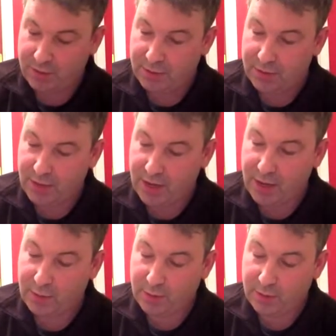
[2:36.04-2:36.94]
So
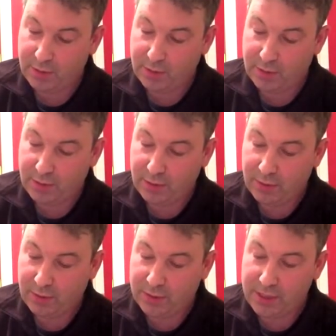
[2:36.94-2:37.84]
now
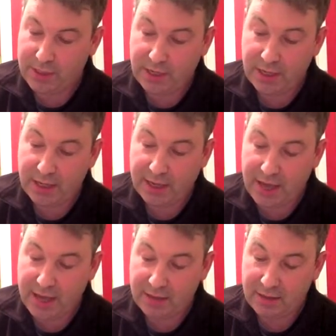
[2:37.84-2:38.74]
we can see
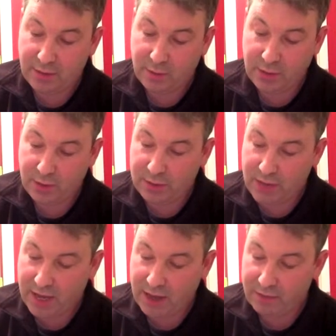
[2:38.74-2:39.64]
again that we don't
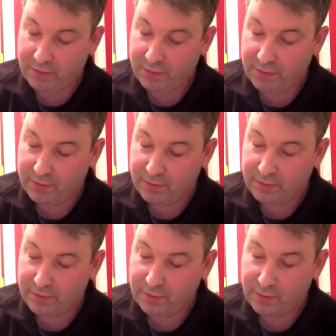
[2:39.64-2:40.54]
have
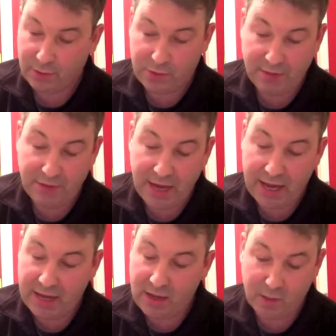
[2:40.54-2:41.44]
an
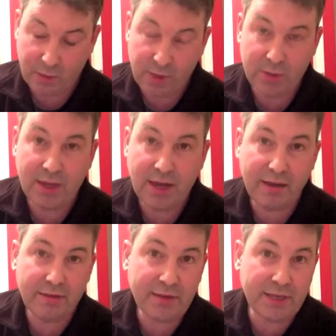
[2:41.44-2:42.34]
A and we don't
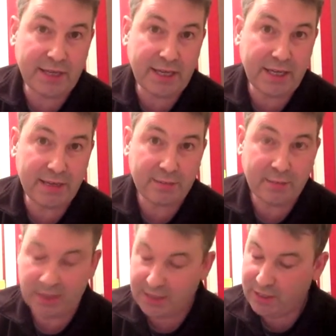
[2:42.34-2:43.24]
have a D
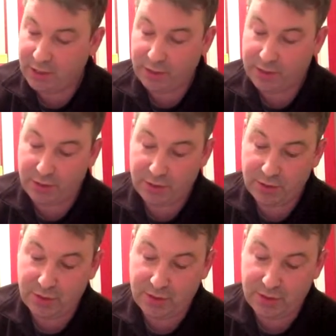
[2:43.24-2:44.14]
in the Lydian window, so
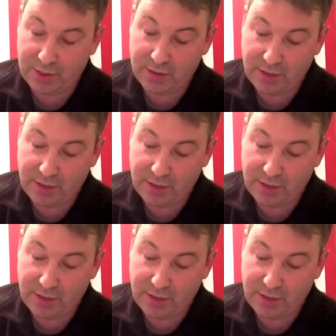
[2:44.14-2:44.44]
it's not in